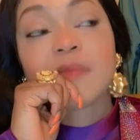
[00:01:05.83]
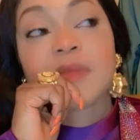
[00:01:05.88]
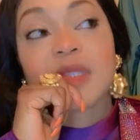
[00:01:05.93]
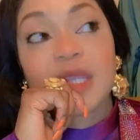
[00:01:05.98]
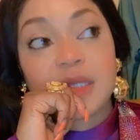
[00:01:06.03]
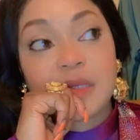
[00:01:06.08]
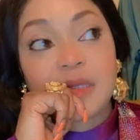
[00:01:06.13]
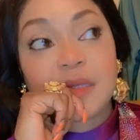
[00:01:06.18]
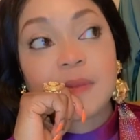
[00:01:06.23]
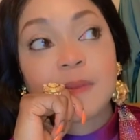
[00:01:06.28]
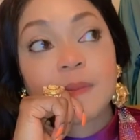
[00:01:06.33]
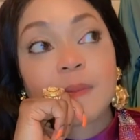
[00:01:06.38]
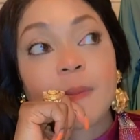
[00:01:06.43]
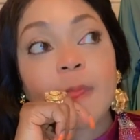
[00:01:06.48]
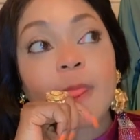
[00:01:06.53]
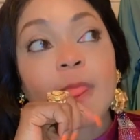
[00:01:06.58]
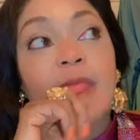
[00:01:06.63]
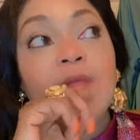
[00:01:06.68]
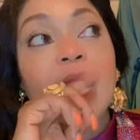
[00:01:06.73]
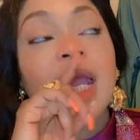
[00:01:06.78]
Yes.
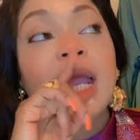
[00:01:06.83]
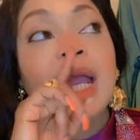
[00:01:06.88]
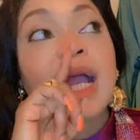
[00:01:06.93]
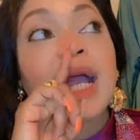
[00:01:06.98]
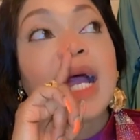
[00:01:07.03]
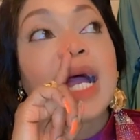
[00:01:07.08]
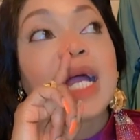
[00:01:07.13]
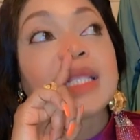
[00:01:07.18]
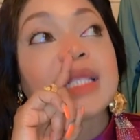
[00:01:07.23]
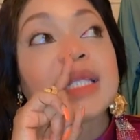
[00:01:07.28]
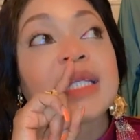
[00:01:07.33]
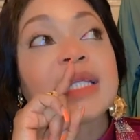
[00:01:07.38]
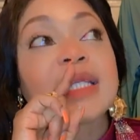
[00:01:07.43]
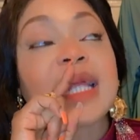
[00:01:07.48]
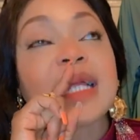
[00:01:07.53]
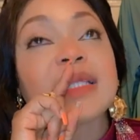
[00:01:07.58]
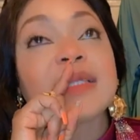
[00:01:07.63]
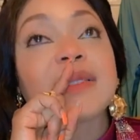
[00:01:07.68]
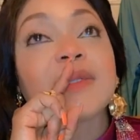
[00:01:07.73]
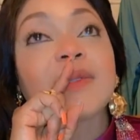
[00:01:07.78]
I think
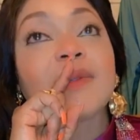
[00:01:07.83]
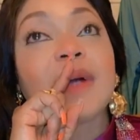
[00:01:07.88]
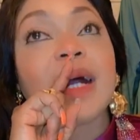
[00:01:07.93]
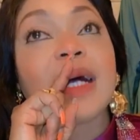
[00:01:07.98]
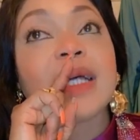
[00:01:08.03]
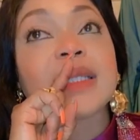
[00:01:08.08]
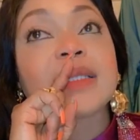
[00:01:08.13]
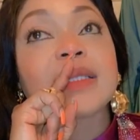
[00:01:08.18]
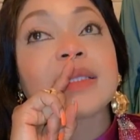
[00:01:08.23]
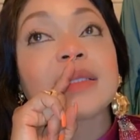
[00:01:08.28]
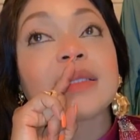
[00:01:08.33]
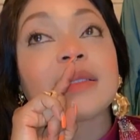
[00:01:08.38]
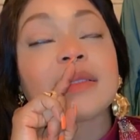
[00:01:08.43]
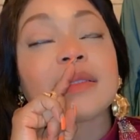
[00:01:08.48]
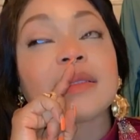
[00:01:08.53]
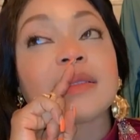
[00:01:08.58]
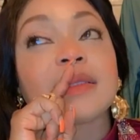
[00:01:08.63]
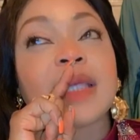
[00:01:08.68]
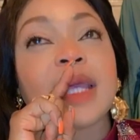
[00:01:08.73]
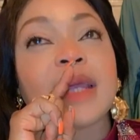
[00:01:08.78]
Dadiwa's
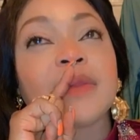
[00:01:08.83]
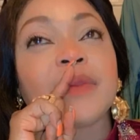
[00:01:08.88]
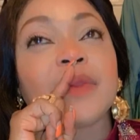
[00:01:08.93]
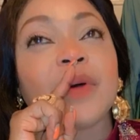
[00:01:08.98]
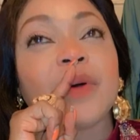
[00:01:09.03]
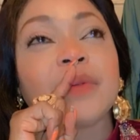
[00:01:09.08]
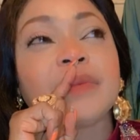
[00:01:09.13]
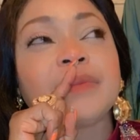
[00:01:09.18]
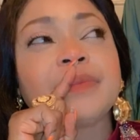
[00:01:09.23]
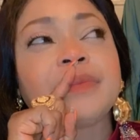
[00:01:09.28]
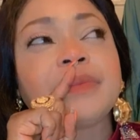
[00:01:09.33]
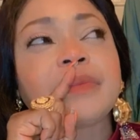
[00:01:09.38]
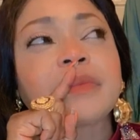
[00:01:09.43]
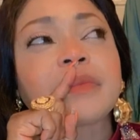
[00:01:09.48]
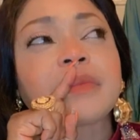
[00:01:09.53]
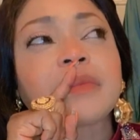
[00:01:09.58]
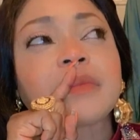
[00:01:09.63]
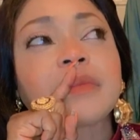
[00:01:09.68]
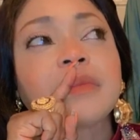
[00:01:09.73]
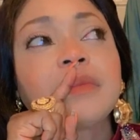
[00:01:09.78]
tenure,
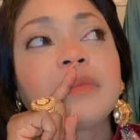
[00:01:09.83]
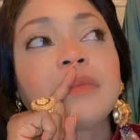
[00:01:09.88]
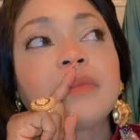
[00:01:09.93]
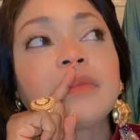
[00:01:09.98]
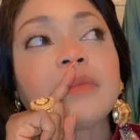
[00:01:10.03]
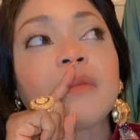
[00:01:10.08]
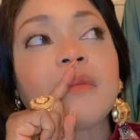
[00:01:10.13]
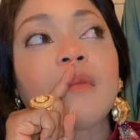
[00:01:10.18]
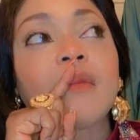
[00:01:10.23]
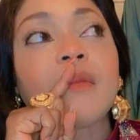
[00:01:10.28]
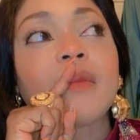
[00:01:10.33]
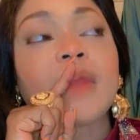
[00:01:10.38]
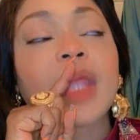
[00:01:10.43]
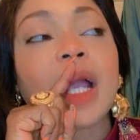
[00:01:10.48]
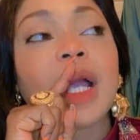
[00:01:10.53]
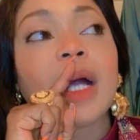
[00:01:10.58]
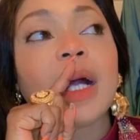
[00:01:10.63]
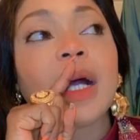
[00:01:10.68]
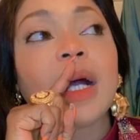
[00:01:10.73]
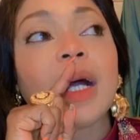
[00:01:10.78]

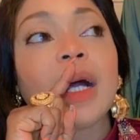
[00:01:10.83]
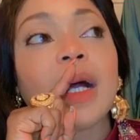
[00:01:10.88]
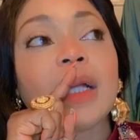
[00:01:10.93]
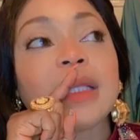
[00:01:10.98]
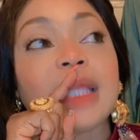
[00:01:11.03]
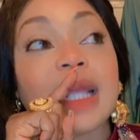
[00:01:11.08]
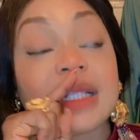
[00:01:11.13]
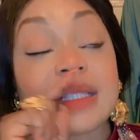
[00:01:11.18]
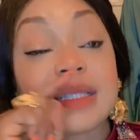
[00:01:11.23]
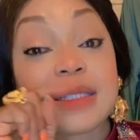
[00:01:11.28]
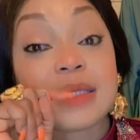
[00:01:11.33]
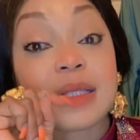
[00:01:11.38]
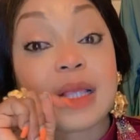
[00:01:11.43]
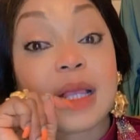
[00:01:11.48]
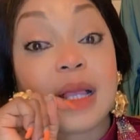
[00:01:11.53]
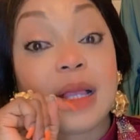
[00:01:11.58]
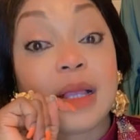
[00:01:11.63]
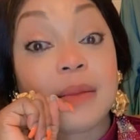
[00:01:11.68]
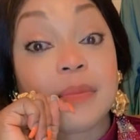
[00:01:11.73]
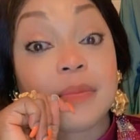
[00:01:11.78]
that is
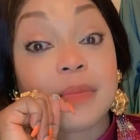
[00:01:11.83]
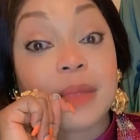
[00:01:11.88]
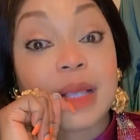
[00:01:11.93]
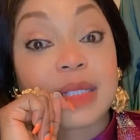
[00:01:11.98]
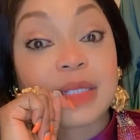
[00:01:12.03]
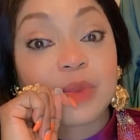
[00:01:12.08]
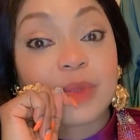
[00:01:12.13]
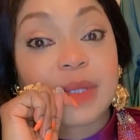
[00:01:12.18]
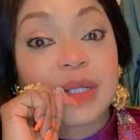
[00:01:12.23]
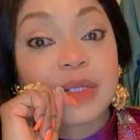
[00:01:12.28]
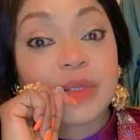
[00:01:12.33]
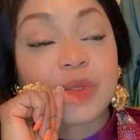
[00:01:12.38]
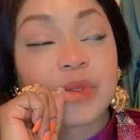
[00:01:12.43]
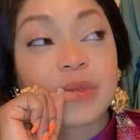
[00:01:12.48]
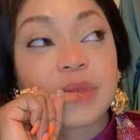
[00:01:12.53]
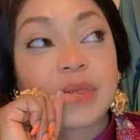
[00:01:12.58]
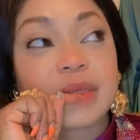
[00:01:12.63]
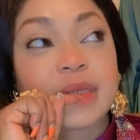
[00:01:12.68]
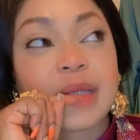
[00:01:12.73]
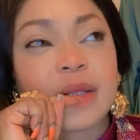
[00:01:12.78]

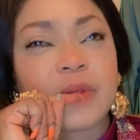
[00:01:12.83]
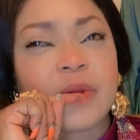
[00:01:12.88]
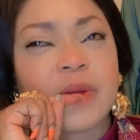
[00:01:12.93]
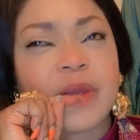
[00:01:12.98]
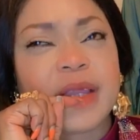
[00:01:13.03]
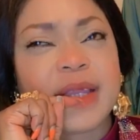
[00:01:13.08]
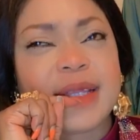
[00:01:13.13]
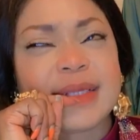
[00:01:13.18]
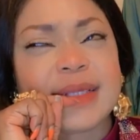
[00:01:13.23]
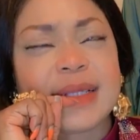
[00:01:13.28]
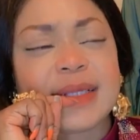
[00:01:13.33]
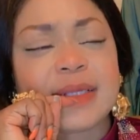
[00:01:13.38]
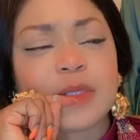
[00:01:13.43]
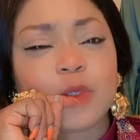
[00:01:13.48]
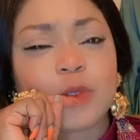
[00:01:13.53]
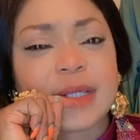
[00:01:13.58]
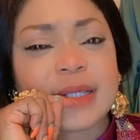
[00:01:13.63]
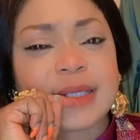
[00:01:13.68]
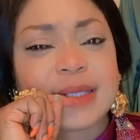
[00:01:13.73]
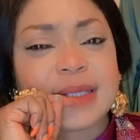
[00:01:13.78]
Asiwaju's tenure ended
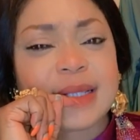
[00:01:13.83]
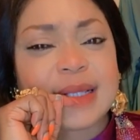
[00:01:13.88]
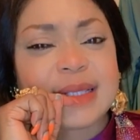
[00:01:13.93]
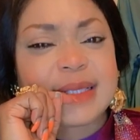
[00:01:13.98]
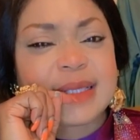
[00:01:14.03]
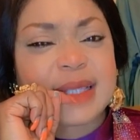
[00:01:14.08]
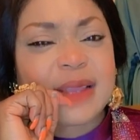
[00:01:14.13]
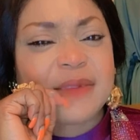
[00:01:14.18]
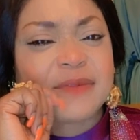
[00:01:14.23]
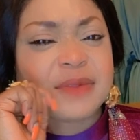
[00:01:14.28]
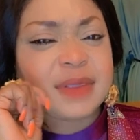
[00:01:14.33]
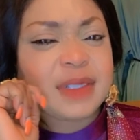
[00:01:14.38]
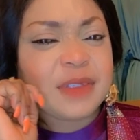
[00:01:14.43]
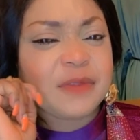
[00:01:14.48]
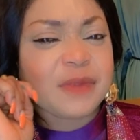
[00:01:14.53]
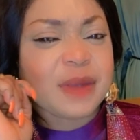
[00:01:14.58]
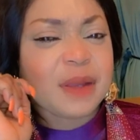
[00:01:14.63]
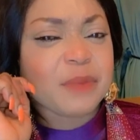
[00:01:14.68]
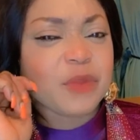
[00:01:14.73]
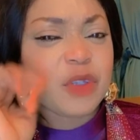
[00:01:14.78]
2007,
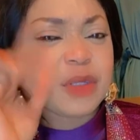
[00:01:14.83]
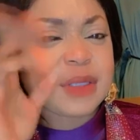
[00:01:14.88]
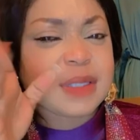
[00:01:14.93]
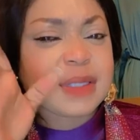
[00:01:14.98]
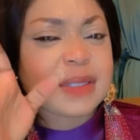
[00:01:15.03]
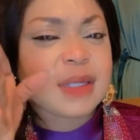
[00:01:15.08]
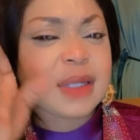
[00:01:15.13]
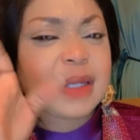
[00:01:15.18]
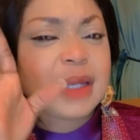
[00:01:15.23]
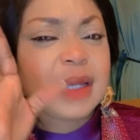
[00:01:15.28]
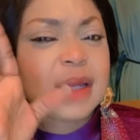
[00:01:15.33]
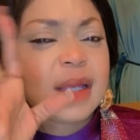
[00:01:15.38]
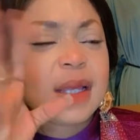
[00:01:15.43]
if I'm not